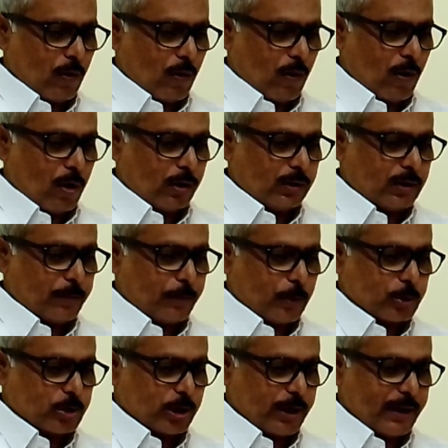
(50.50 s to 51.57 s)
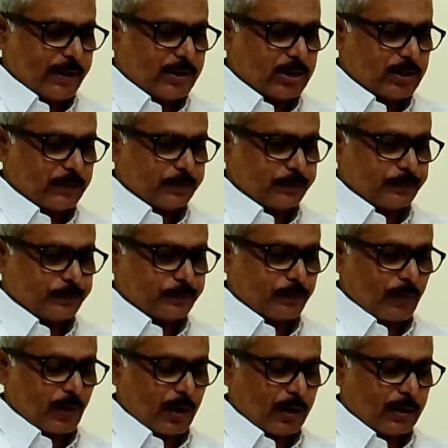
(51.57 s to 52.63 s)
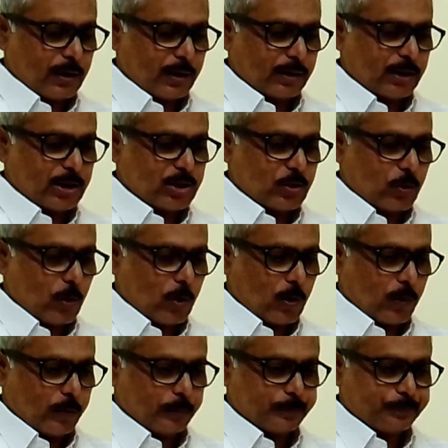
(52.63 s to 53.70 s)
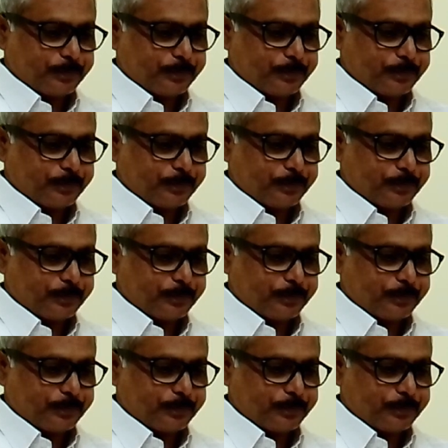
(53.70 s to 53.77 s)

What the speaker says: all the proceedings under this code